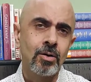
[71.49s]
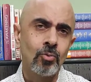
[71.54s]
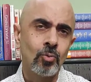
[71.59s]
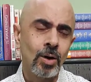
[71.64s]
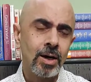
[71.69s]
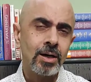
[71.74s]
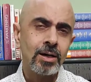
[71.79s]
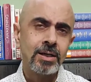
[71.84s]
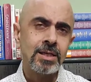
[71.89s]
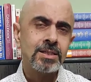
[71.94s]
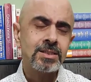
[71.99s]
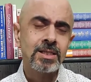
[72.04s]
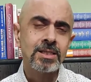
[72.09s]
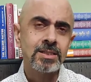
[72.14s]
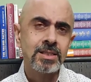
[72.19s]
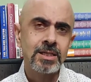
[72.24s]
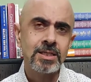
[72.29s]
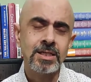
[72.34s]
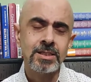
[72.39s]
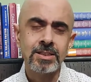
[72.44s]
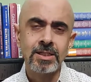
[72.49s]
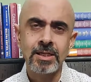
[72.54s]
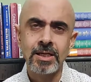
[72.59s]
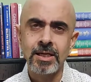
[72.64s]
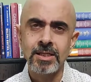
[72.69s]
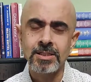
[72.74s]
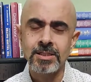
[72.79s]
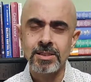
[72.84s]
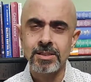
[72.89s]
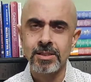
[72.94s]
What is the suggestion
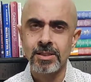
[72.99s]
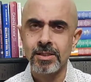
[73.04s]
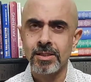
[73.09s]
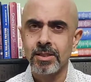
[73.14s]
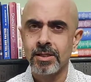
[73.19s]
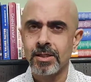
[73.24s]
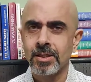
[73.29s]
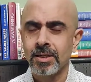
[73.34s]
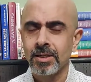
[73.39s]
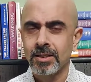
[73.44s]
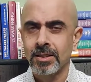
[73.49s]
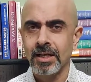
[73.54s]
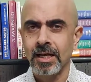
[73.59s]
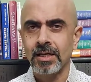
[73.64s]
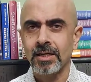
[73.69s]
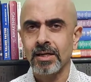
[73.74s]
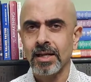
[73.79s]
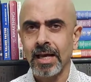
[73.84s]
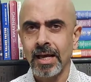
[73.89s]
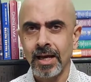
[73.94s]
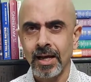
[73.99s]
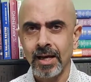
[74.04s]
is that